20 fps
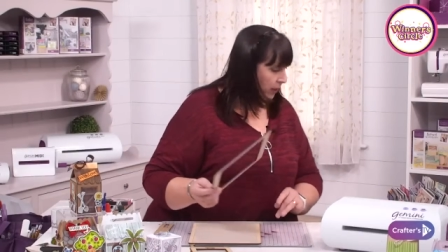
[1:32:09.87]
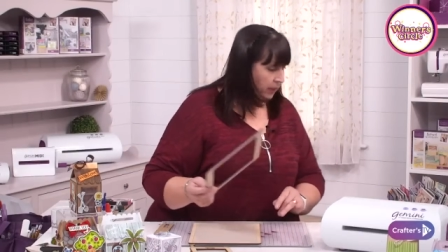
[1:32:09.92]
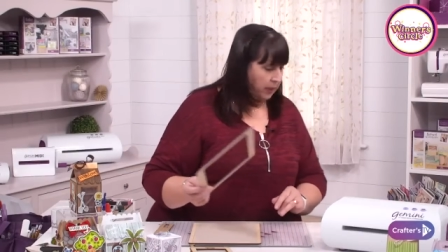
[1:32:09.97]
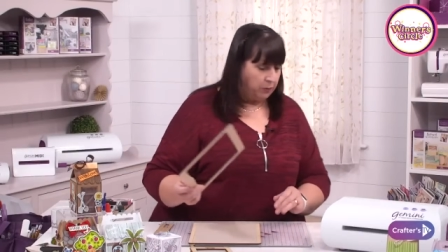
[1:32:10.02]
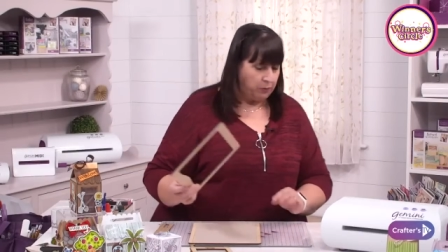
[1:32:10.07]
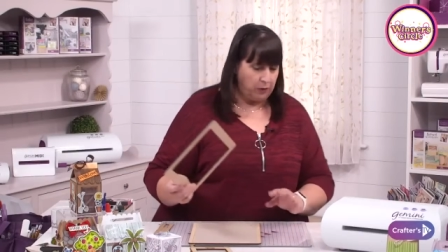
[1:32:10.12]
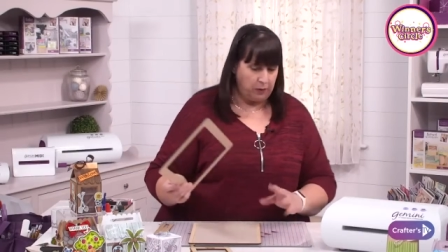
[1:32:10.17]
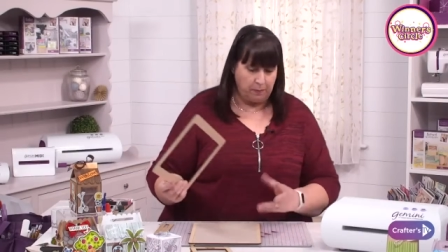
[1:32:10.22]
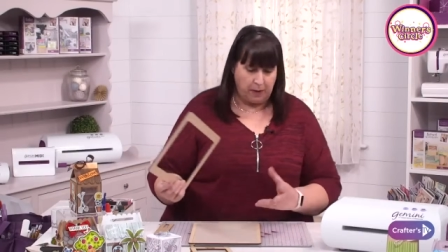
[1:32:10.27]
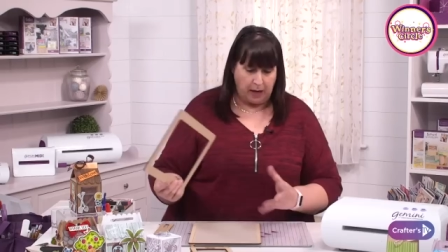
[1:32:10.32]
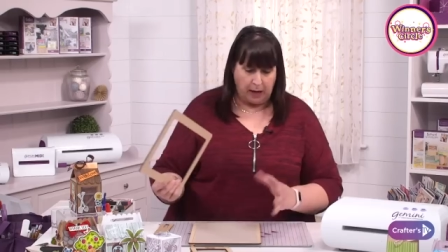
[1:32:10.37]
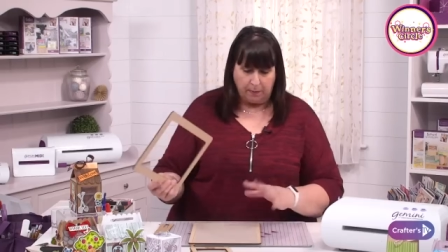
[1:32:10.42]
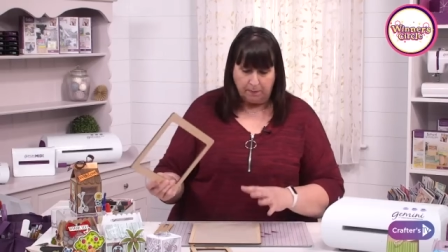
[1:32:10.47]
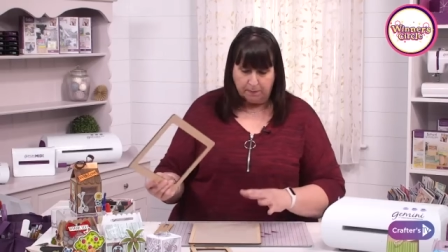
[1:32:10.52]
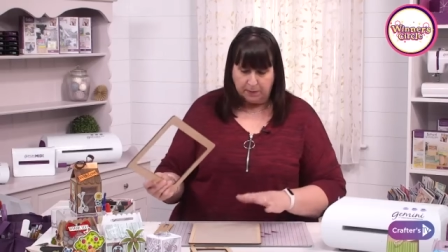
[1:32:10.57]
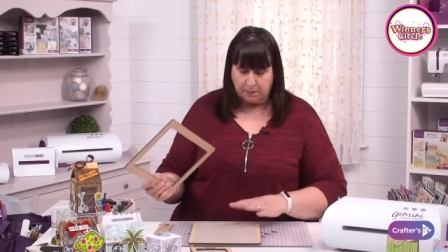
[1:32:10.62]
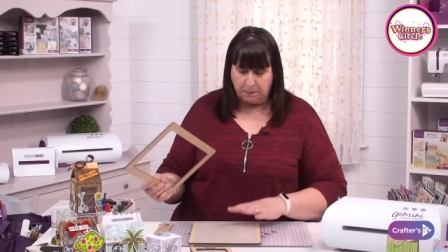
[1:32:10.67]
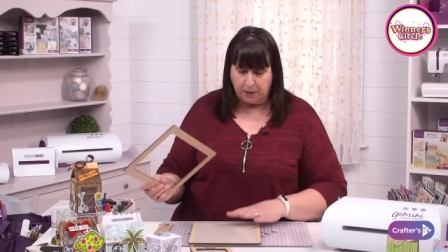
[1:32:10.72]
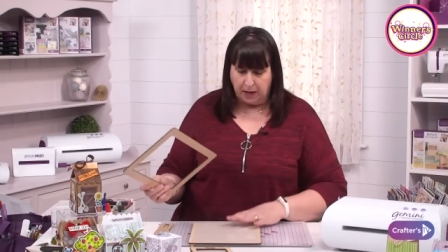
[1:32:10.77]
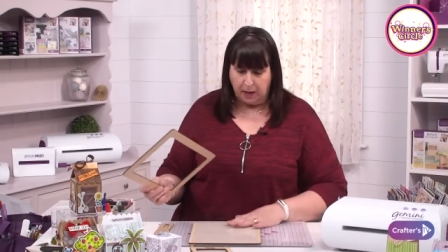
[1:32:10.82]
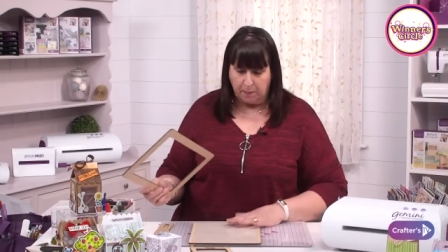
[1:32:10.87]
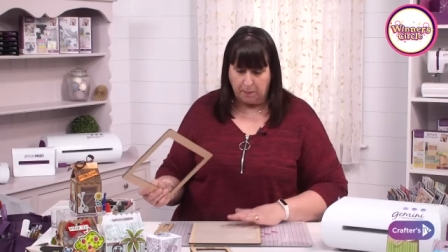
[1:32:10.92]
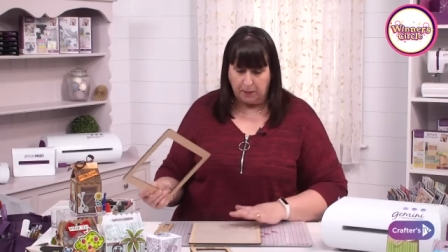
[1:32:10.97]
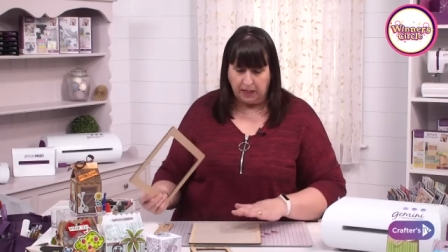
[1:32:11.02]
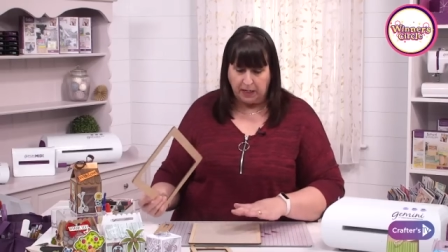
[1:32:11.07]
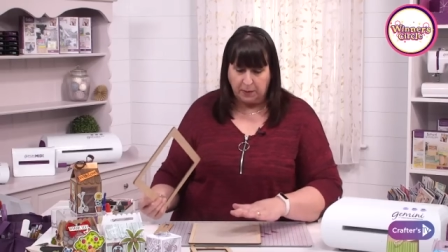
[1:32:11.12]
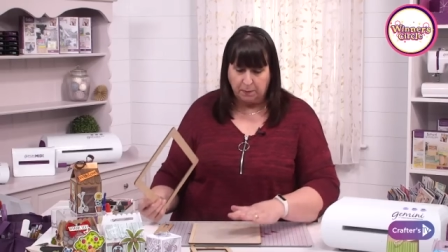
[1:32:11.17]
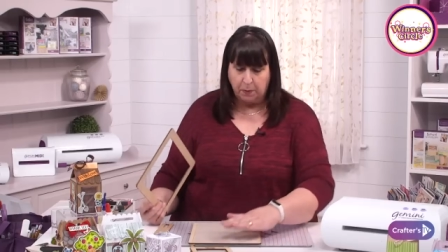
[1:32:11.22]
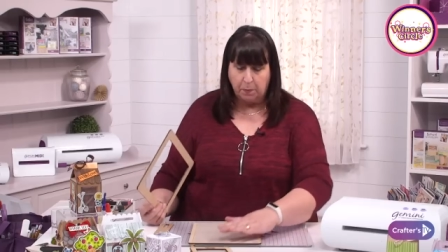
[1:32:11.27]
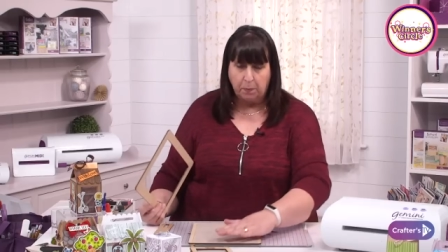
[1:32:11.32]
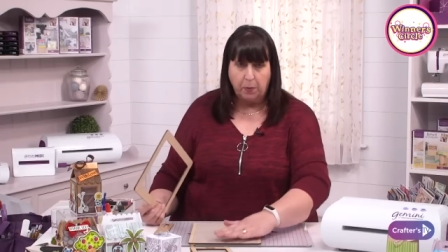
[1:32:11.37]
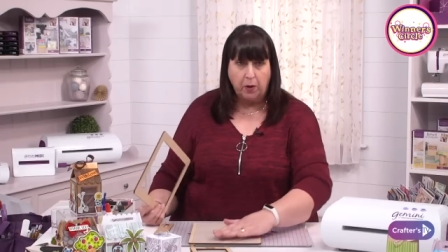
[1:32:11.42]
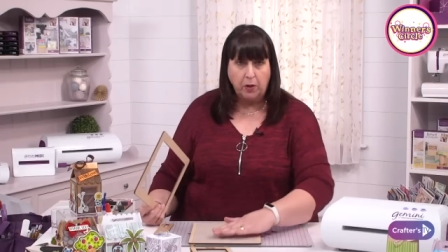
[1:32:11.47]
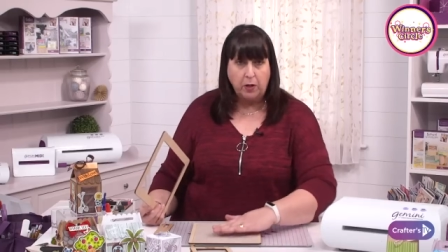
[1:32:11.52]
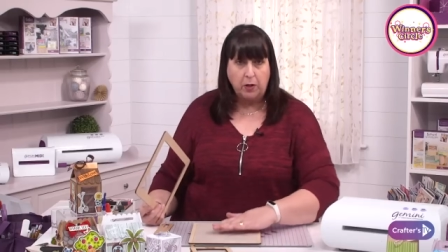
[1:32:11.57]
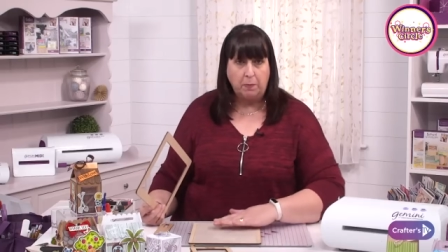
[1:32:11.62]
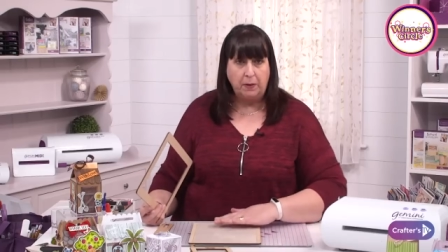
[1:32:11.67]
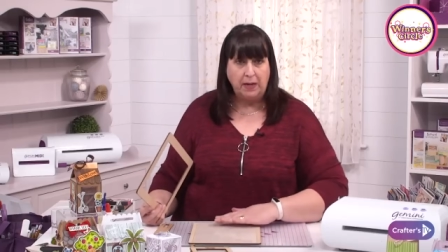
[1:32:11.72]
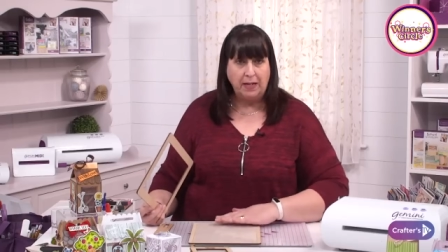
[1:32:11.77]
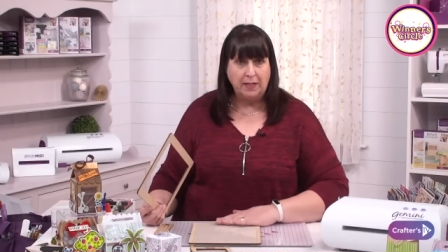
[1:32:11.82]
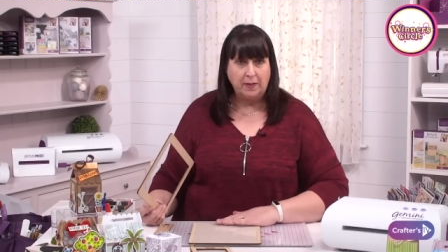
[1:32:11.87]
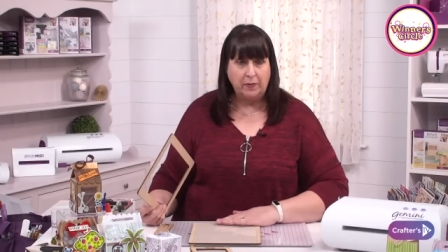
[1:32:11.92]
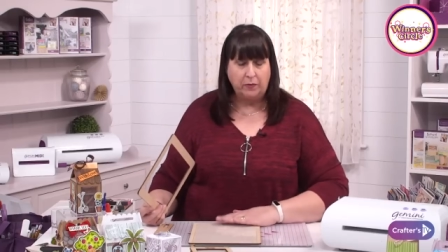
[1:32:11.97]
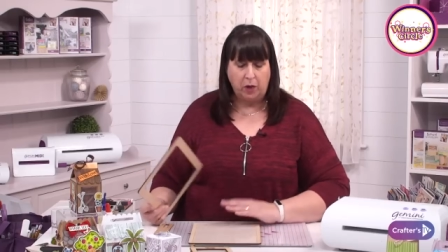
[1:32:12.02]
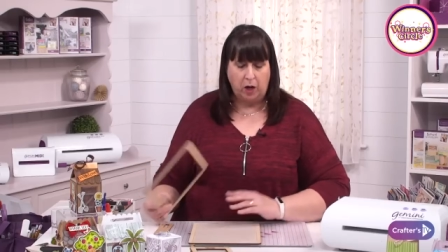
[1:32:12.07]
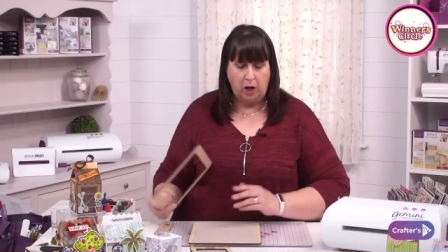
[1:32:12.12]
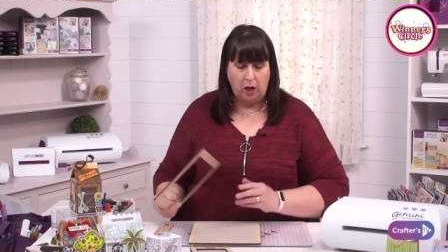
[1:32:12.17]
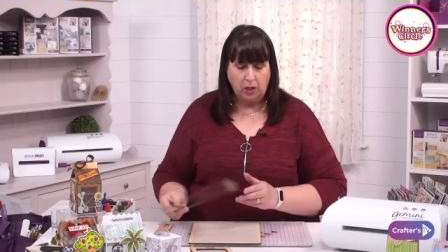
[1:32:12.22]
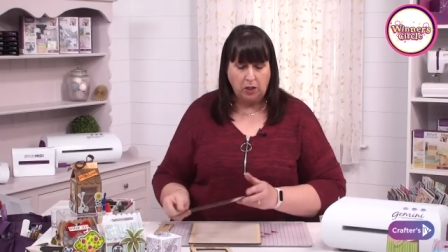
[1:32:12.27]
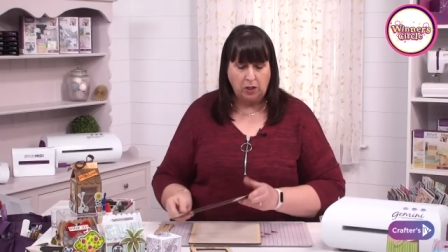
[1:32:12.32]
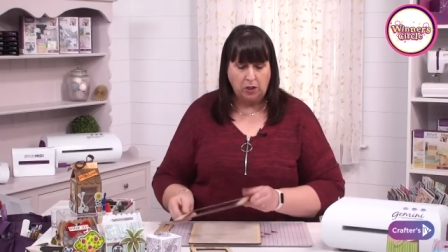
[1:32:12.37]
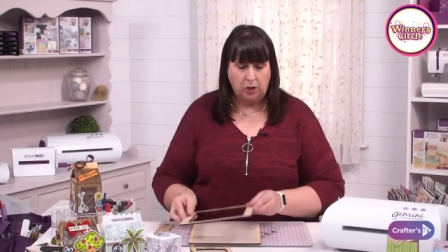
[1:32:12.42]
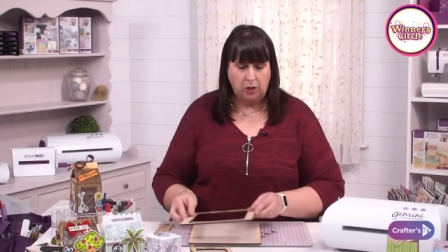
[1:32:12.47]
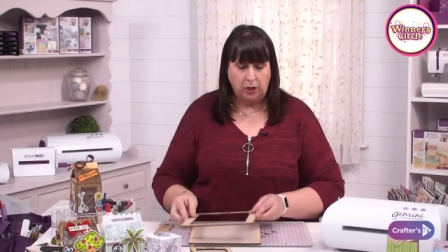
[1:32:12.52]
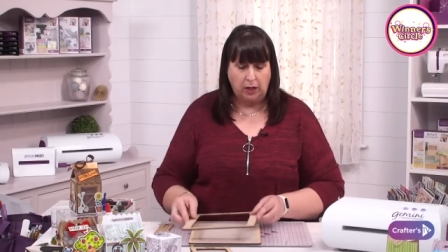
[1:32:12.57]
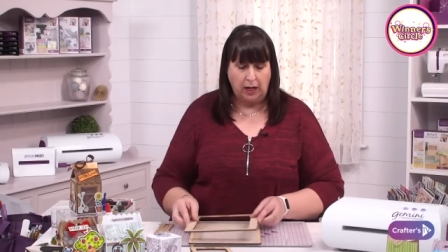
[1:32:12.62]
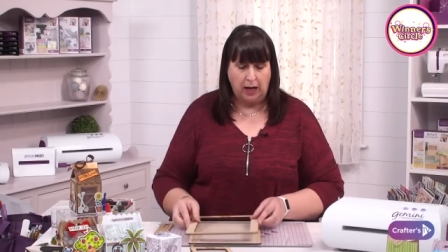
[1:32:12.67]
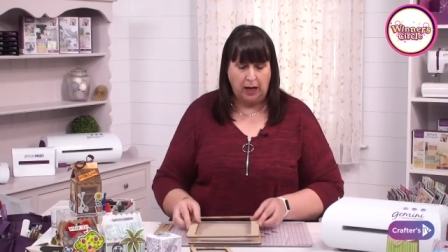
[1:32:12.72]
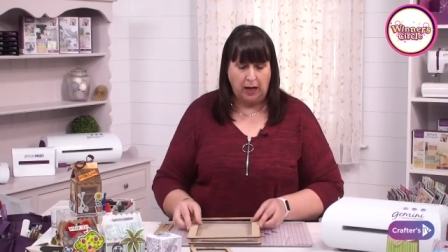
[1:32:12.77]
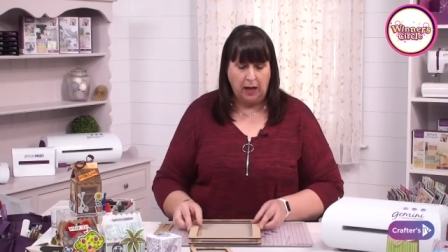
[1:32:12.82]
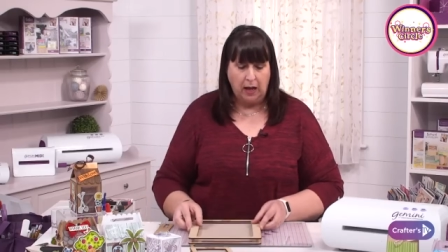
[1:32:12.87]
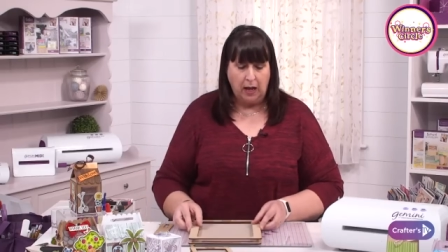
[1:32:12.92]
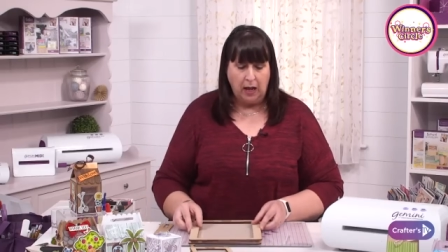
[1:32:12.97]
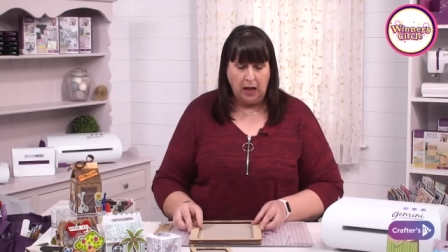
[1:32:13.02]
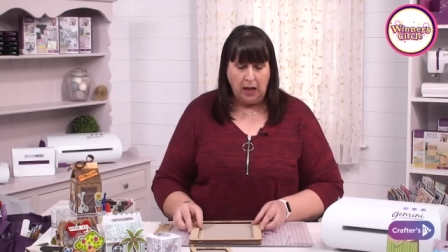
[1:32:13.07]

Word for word: did with my spare piece, but put your piece of cardstock in